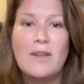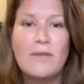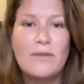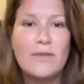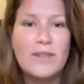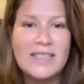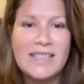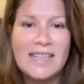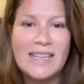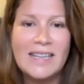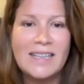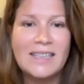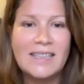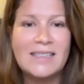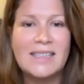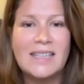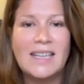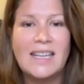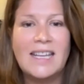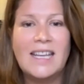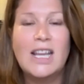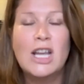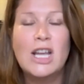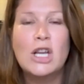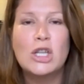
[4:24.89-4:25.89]

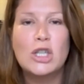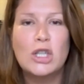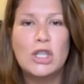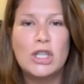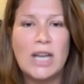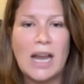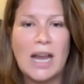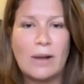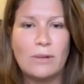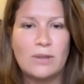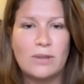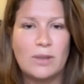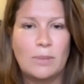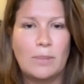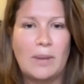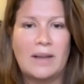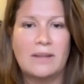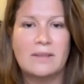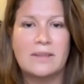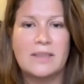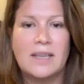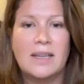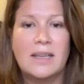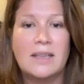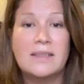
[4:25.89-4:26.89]
fertility, shout
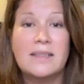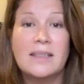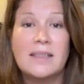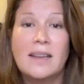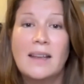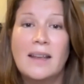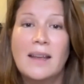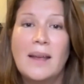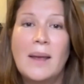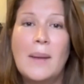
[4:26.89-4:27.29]
about it.